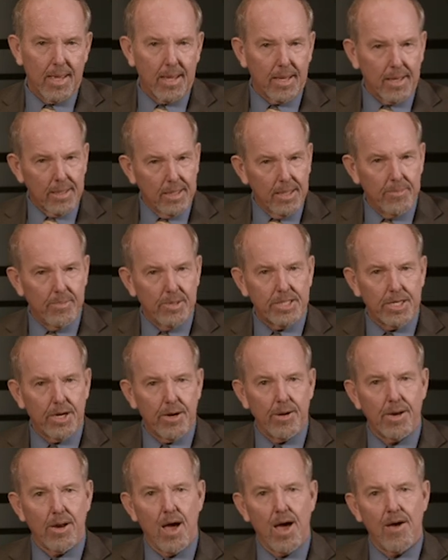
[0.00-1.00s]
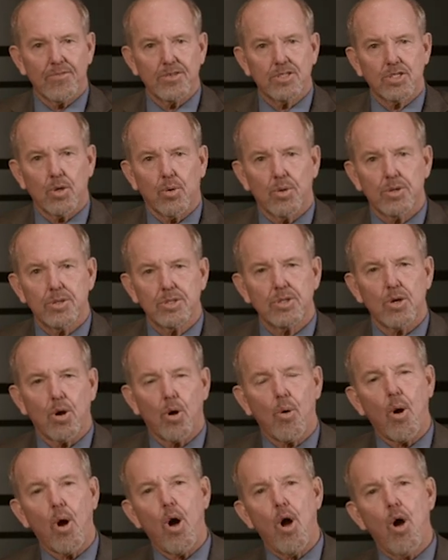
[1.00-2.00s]
Libertarian office holders
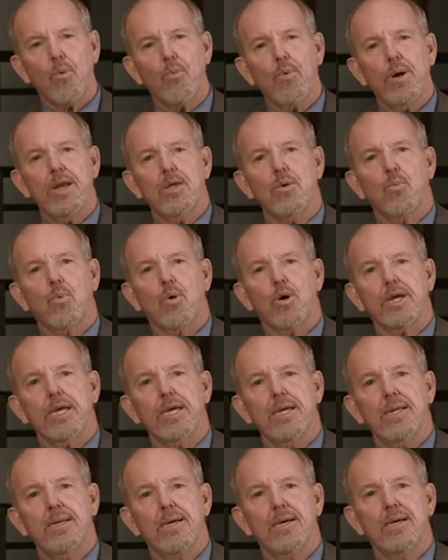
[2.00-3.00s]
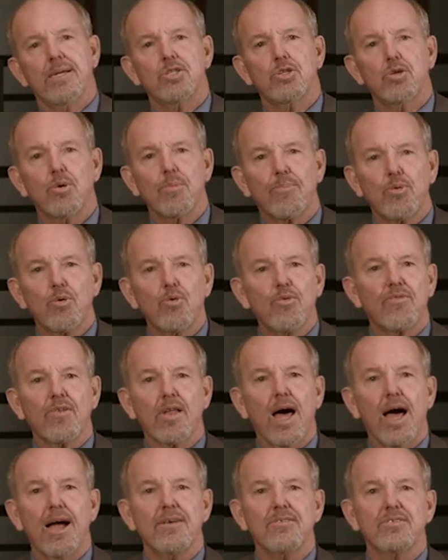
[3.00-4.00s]
are already working to improve
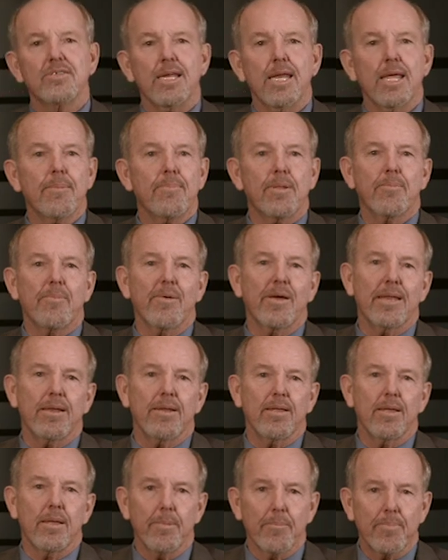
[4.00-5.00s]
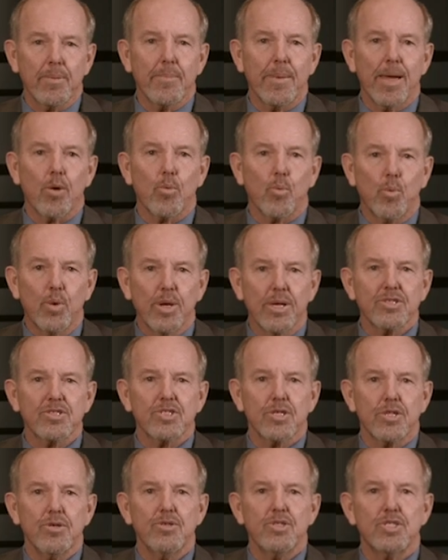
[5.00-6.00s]
lives and implement real
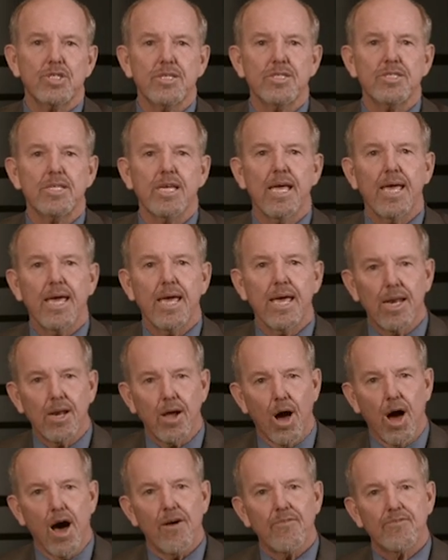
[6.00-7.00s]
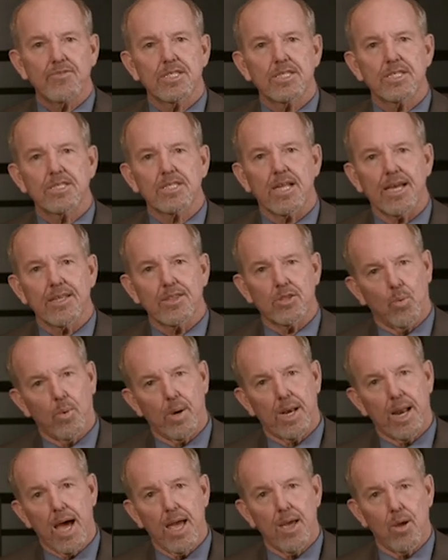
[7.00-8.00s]
solutions in offices like the
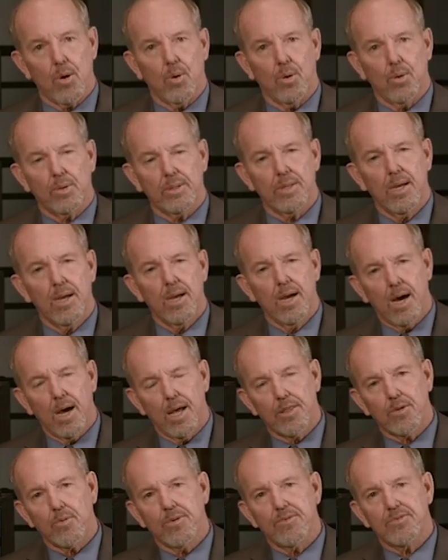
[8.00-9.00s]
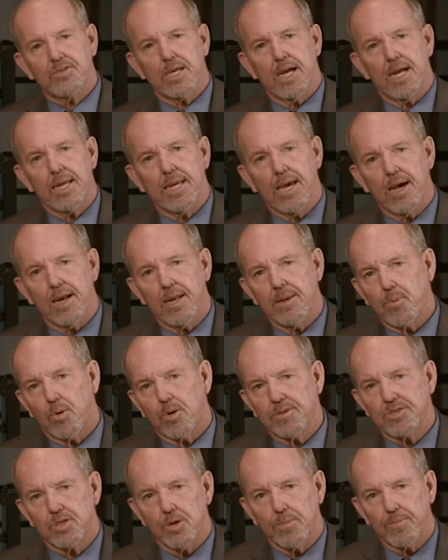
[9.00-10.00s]
one I hold on the Riverside County
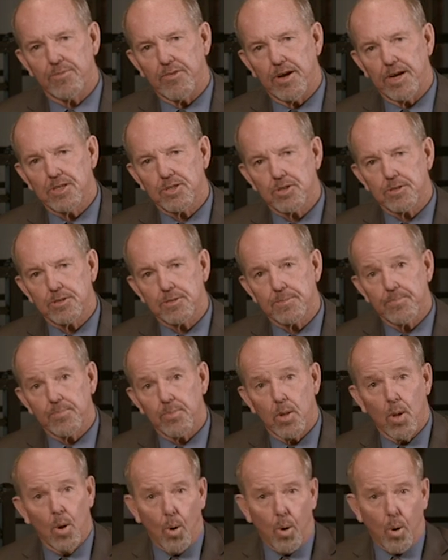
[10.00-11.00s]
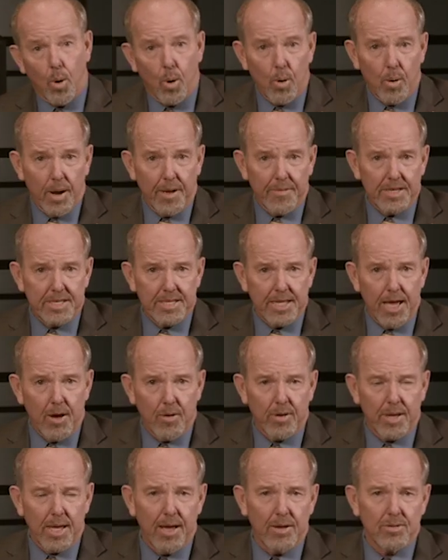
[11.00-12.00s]
Board of Supervisors, or on the
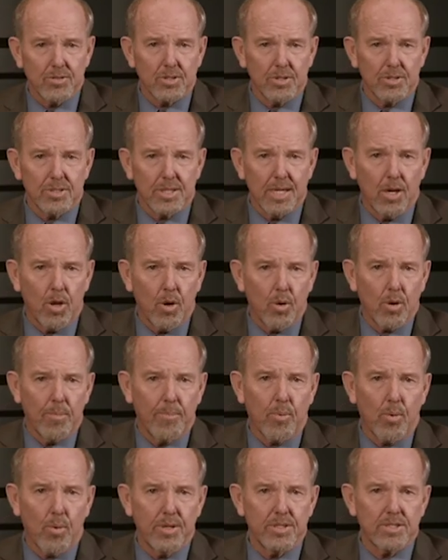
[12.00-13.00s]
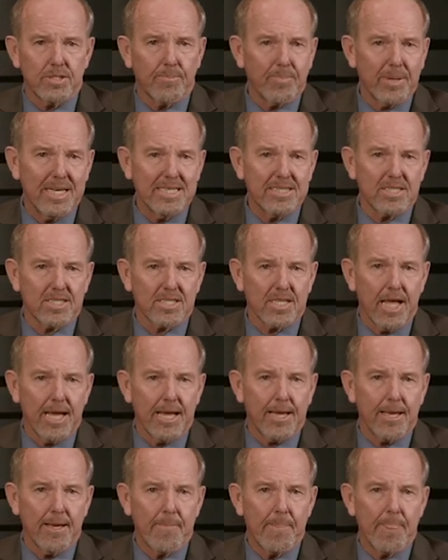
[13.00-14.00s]
town councils and local boards of places
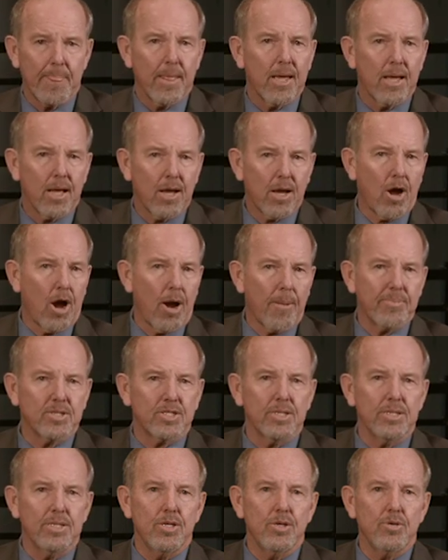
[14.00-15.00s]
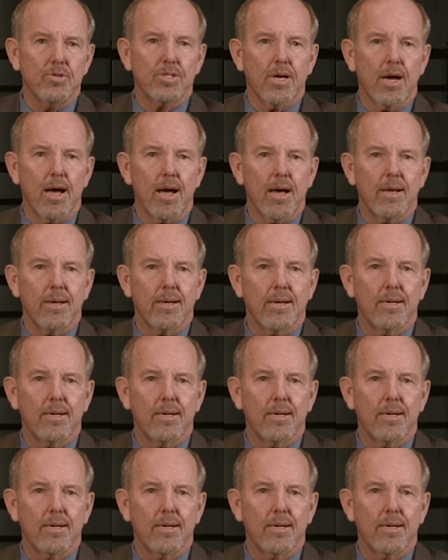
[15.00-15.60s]
like Copperton, Utah,